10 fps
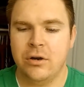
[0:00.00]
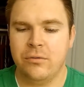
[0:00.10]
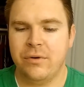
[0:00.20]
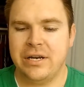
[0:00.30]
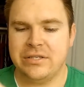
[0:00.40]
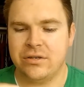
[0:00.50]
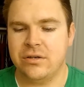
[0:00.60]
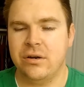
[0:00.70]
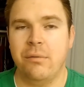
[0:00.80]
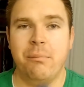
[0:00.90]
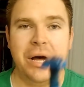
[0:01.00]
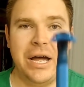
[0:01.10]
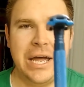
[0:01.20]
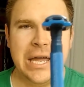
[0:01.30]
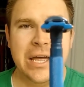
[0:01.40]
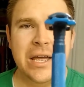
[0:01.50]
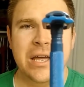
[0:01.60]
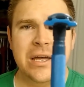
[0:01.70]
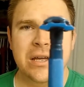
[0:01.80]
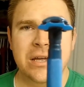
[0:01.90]
razor by
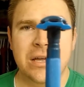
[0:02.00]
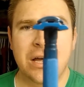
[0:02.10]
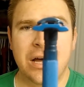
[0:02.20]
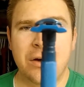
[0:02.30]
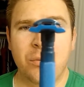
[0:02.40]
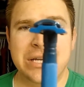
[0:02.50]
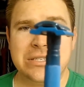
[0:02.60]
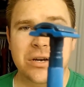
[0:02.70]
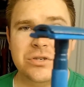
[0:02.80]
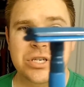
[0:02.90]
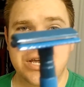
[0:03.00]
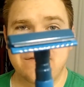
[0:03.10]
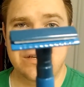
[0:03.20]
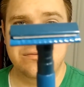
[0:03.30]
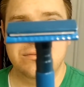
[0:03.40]
West Coast Shaving.